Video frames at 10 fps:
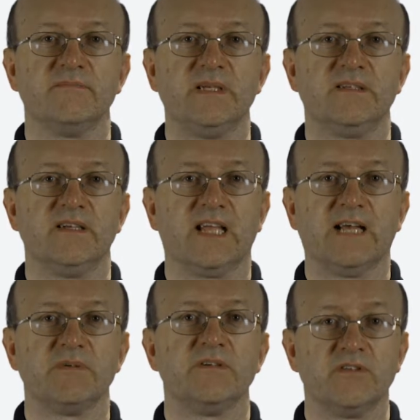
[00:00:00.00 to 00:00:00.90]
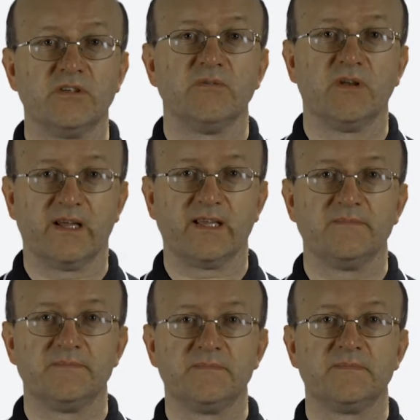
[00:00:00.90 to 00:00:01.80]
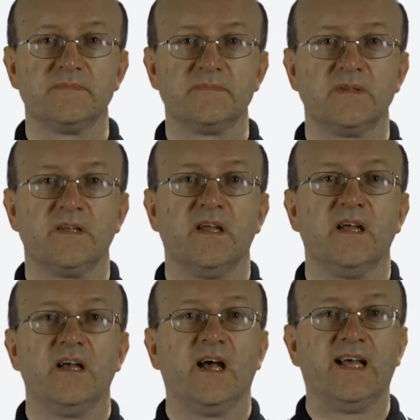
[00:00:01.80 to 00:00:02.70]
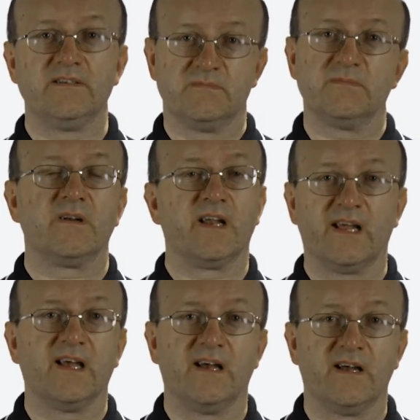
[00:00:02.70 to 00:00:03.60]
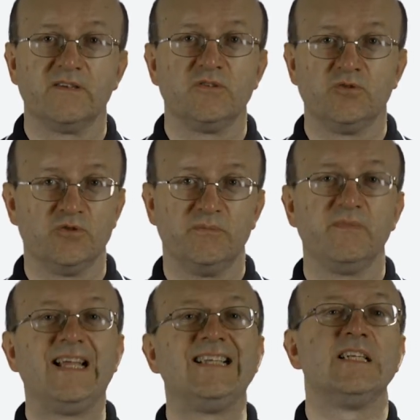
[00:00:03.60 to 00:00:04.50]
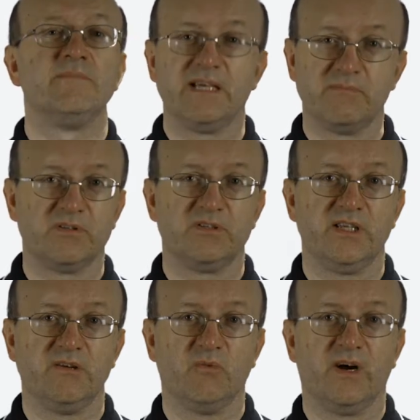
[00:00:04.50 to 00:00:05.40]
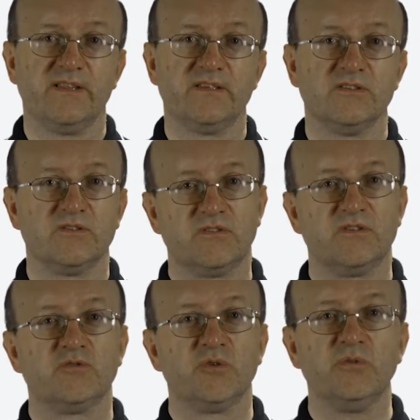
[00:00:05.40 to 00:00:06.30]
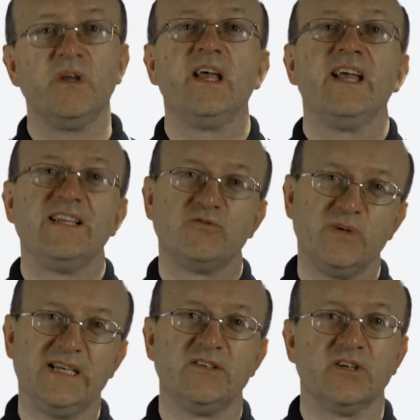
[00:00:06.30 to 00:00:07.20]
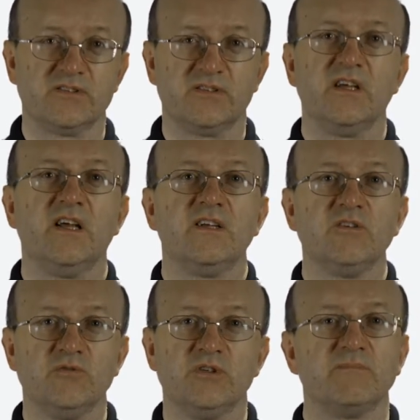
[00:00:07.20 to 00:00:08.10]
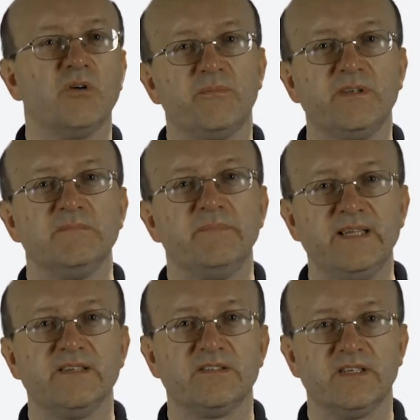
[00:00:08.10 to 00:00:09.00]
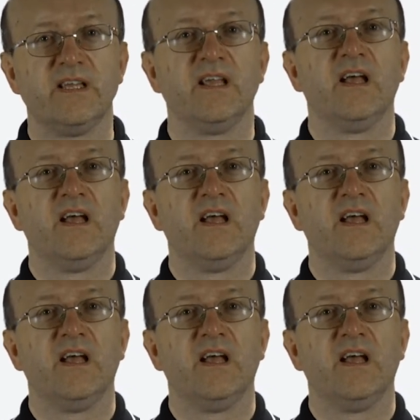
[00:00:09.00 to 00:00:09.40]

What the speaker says: beta, and gamma that you like. And you should easily be able to see why this is true. It's really just using properties B and C